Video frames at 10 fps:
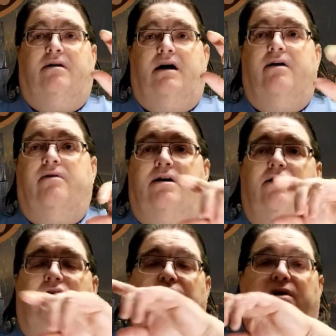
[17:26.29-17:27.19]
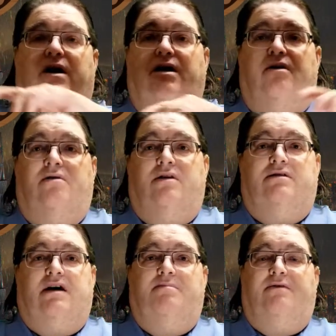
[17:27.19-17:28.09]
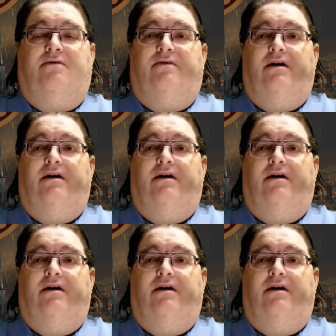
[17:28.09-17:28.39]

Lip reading: area you're in or the type of